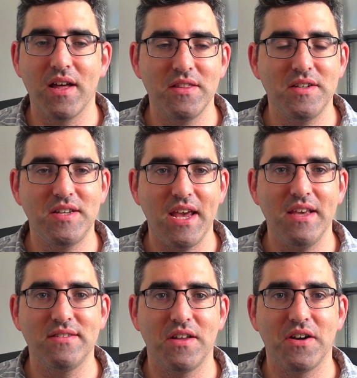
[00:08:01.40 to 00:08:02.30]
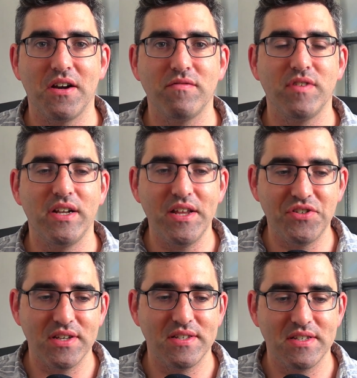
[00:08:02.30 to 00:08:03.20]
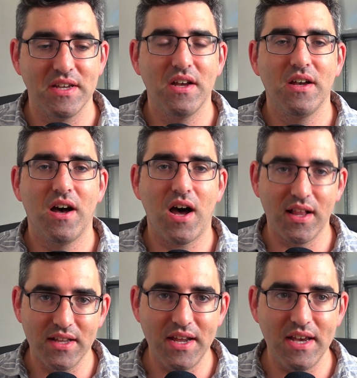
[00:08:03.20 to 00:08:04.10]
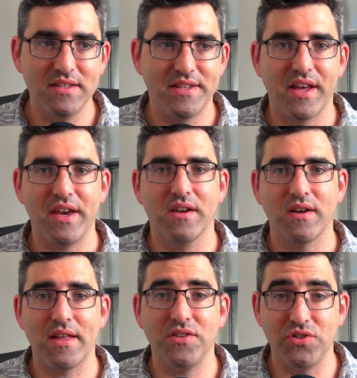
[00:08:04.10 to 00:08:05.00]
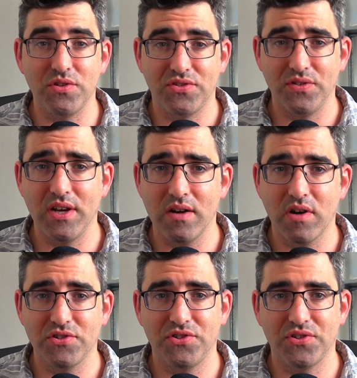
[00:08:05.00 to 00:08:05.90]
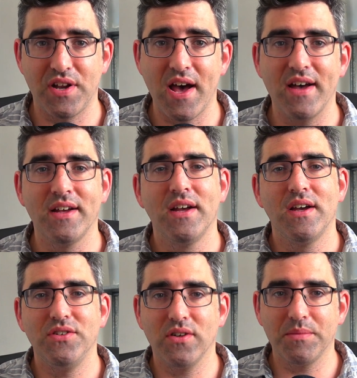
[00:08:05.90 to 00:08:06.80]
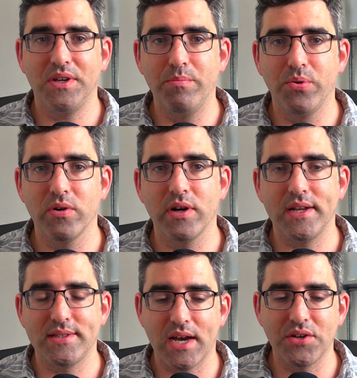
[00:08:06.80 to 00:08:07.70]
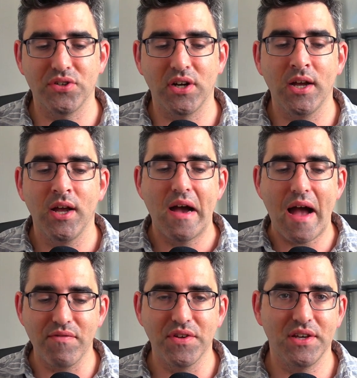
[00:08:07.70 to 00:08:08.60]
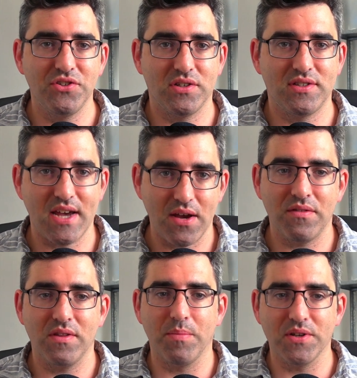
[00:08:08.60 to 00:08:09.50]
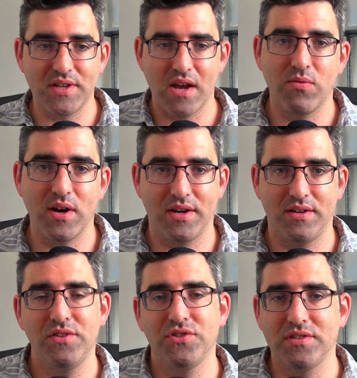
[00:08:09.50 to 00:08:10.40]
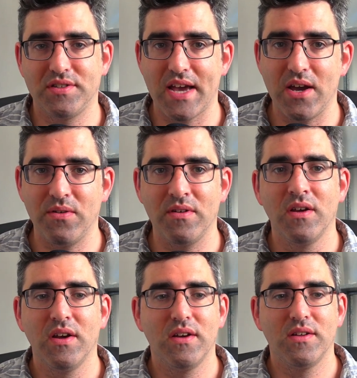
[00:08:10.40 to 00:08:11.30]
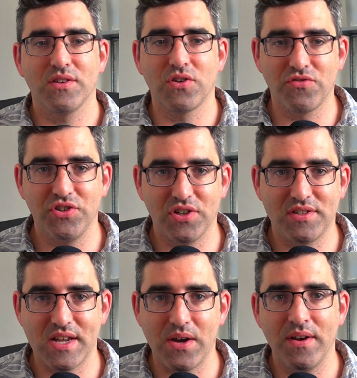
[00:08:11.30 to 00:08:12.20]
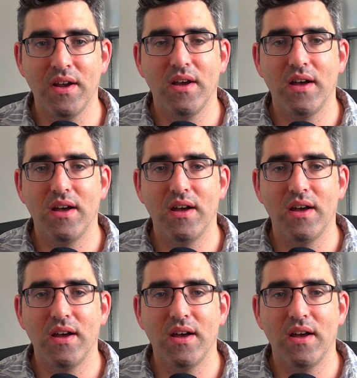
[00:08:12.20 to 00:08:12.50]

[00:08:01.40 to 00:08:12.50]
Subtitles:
on the days that are religious holidays, like the Jewish New Year, Rosh Hashanah, Yom Kippur, etc., everything shuts down. The bus network shuts down. The country shuts down,